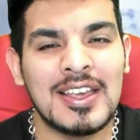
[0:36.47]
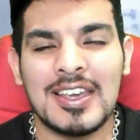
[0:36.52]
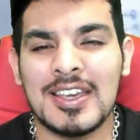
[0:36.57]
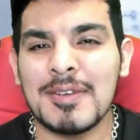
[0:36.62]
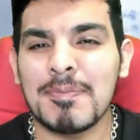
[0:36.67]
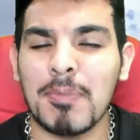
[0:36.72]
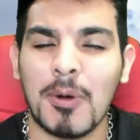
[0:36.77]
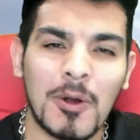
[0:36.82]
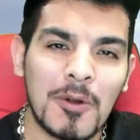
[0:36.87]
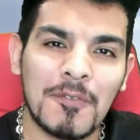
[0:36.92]

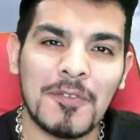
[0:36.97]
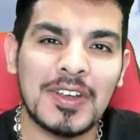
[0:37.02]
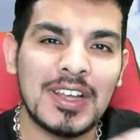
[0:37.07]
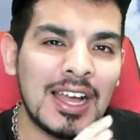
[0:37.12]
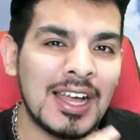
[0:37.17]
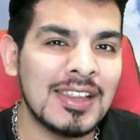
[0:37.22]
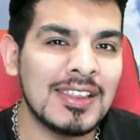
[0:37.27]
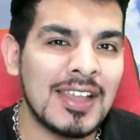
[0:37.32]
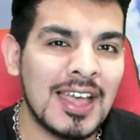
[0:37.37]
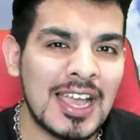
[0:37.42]
in perfect
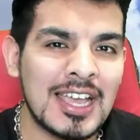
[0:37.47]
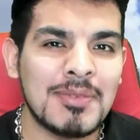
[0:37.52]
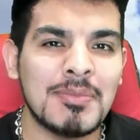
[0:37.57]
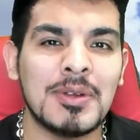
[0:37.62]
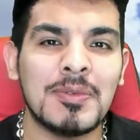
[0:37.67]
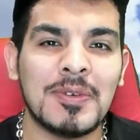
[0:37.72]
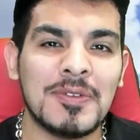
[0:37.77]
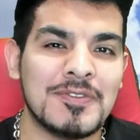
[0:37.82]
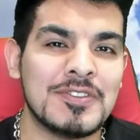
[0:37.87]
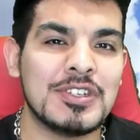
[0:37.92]

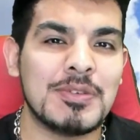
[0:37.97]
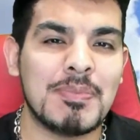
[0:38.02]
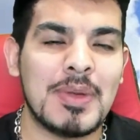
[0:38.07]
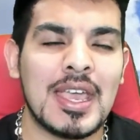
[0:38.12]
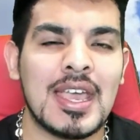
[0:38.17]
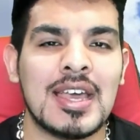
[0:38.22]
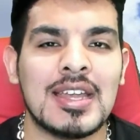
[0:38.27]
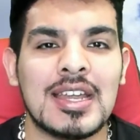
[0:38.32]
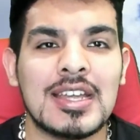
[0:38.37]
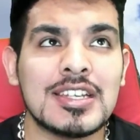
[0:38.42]
alignment with
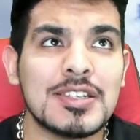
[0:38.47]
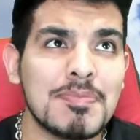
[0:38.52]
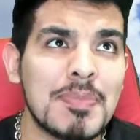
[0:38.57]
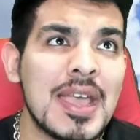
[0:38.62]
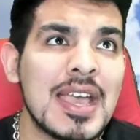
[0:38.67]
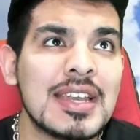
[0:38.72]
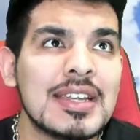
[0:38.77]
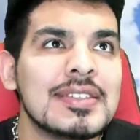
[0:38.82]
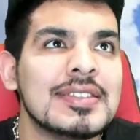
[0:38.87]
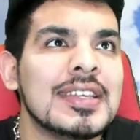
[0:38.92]
Japan, and
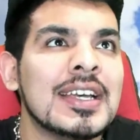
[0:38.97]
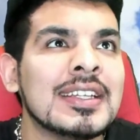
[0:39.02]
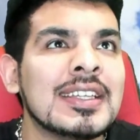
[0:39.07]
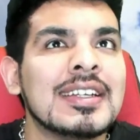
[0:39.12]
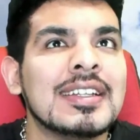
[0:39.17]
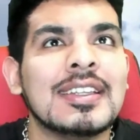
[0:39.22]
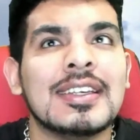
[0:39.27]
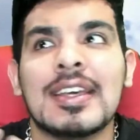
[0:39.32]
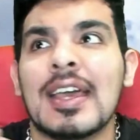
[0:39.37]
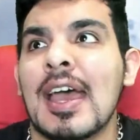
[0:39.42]
Japan is
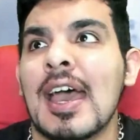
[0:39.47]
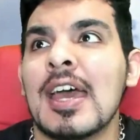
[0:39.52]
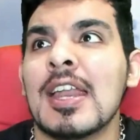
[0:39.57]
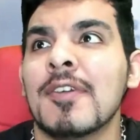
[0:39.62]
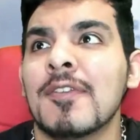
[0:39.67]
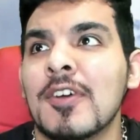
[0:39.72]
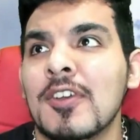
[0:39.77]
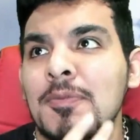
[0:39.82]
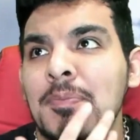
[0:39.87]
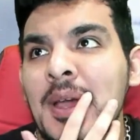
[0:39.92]
technically ahead
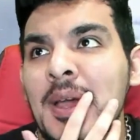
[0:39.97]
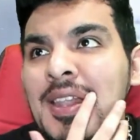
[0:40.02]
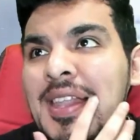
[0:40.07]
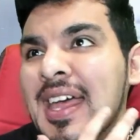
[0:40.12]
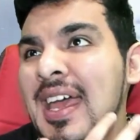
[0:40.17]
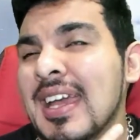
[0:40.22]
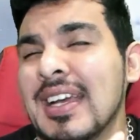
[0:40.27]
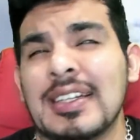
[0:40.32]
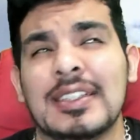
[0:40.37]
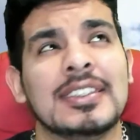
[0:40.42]
of us by
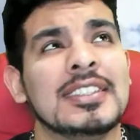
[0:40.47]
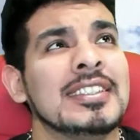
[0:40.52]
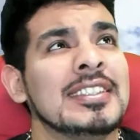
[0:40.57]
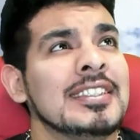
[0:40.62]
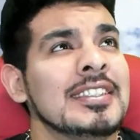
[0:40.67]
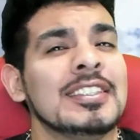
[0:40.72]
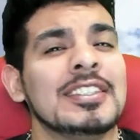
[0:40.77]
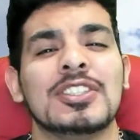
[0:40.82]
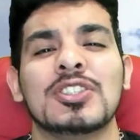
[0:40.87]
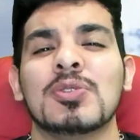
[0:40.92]
like
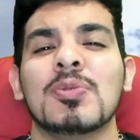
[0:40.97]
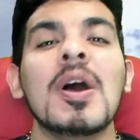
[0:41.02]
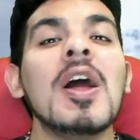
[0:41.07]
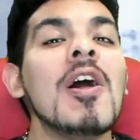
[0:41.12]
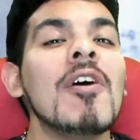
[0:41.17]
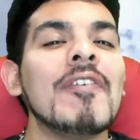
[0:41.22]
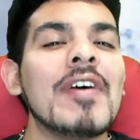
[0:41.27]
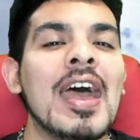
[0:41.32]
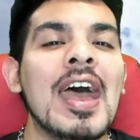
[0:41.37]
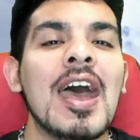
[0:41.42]

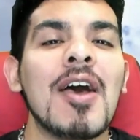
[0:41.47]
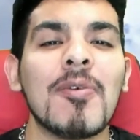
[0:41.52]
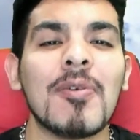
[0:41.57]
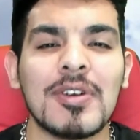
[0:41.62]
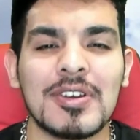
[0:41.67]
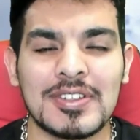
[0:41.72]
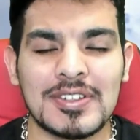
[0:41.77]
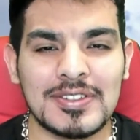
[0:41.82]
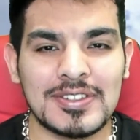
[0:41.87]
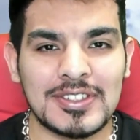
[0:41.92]
12
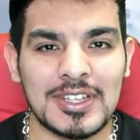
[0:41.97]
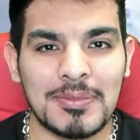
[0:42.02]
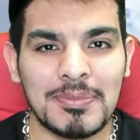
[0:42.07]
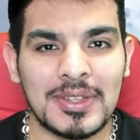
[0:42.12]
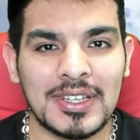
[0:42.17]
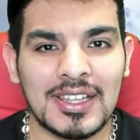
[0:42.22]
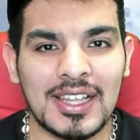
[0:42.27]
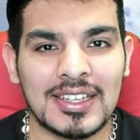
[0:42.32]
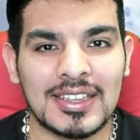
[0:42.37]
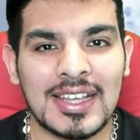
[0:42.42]
hours or
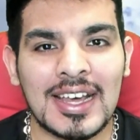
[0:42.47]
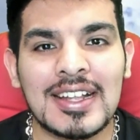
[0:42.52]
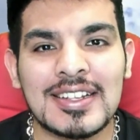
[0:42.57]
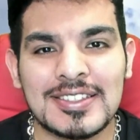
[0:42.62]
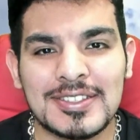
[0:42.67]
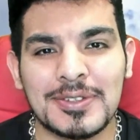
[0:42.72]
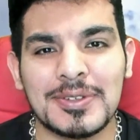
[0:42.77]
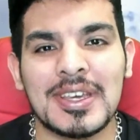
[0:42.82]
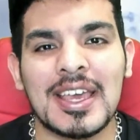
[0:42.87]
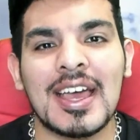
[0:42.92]
something like that.
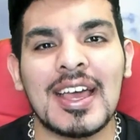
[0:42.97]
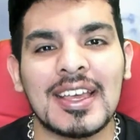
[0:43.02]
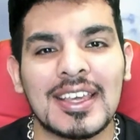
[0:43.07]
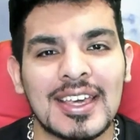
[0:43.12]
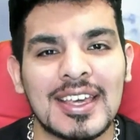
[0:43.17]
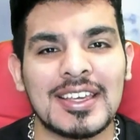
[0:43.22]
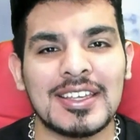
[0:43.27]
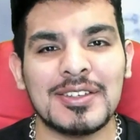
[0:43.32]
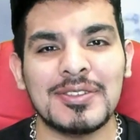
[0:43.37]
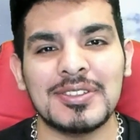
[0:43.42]
So yeah,
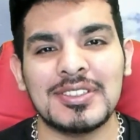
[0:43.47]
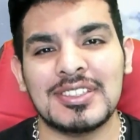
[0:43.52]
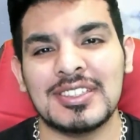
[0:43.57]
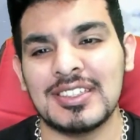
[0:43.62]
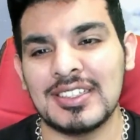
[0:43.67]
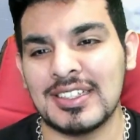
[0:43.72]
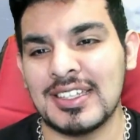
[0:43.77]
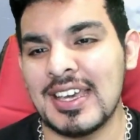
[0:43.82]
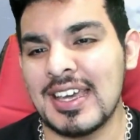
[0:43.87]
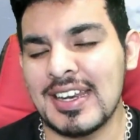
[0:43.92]
get used
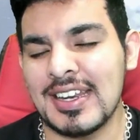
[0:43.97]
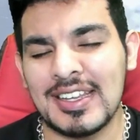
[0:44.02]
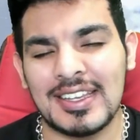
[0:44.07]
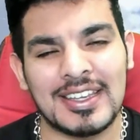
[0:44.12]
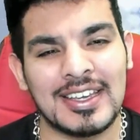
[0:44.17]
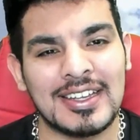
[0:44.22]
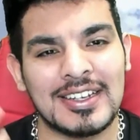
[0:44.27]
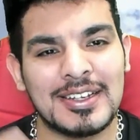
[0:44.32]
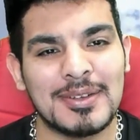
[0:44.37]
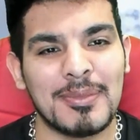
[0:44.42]
to getting
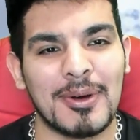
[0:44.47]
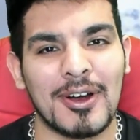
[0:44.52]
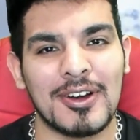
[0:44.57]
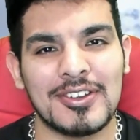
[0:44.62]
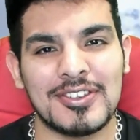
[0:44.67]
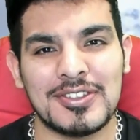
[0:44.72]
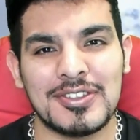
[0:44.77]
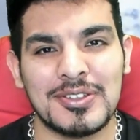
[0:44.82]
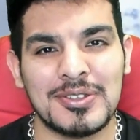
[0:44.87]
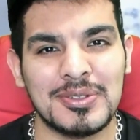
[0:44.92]
Kingdom
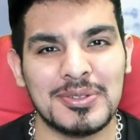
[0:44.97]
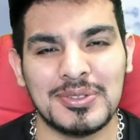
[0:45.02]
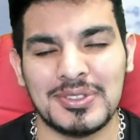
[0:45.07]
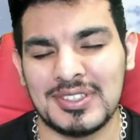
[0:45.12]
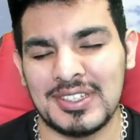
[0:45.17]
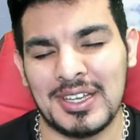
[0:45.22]
Hearts news